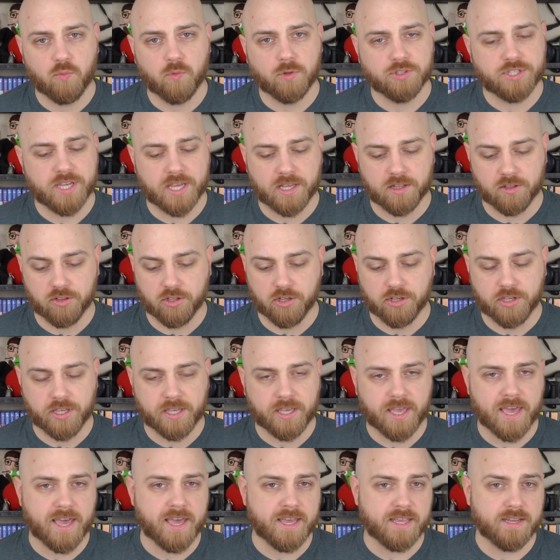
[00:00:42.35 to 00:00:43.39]
We'll take a look
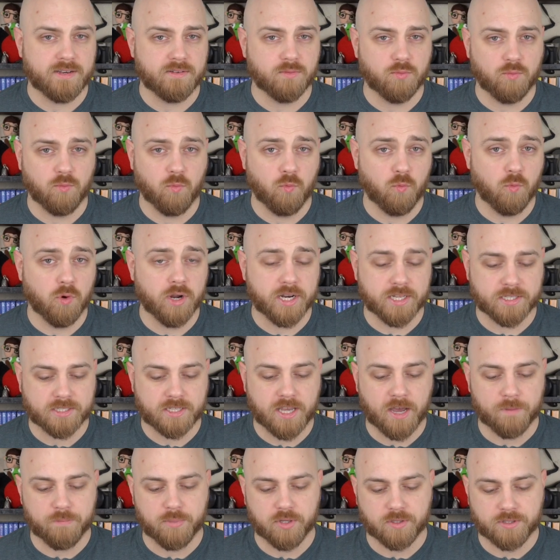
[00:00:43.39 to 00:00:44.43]
at what it's
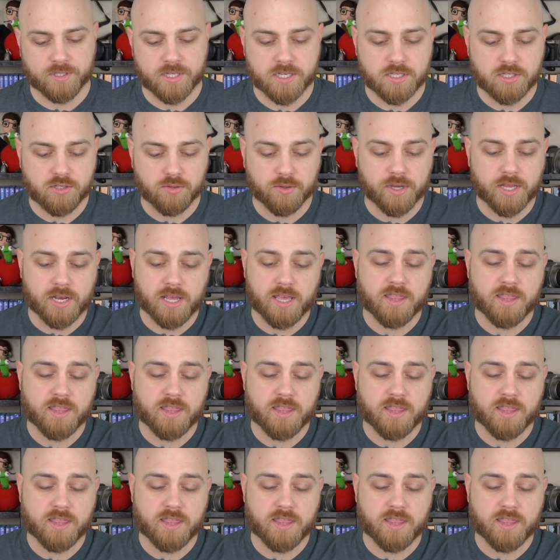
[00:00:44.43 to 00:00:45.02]
got built into it,